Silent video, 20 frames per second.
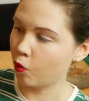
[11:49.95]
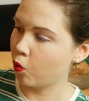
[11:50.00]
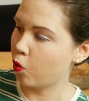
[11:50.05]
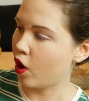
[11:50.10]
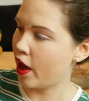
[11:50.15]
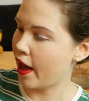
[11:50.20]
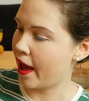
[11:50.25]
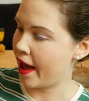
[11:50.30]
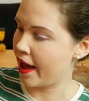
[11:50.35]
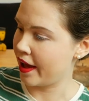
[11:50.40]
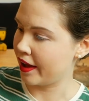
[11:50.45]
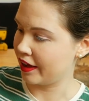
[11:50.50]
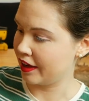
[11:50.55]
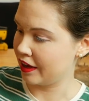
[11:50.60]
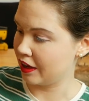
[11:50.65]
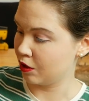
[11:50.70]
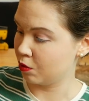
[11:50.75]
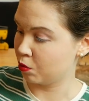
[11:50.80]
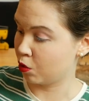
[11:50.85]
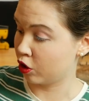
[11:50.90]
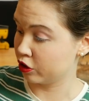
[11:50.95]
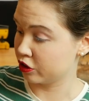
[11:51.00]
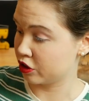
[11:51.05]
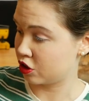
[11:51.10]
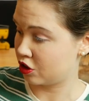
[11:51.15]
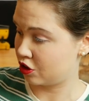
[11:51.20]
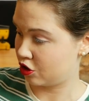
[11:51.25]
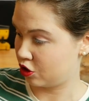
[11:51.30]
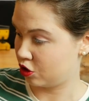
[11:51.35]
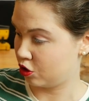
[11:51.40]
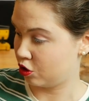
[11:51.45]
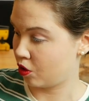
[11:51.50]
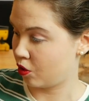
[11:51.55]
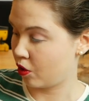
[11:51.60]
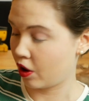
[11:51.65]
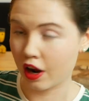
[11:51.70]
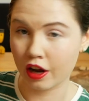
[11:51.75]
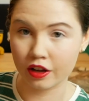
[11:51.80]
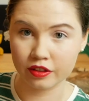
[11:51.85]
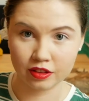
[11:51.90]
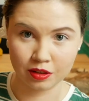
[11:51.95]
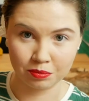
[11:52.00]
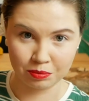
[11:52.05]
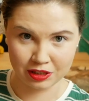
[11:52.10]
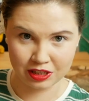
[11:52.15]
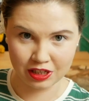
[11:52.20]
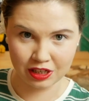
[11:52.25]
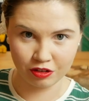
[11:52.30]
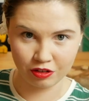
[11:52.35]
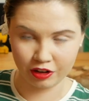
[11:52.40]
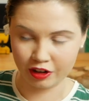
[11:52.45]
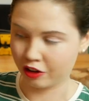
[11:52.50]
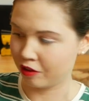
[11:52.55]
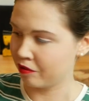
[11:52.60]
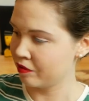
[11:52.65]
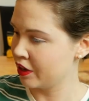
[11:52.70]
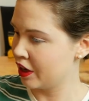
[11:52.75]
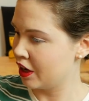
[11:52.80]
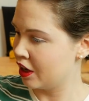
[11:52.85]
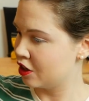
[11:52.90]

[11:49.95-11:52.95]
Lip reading: where he wants to cut the material.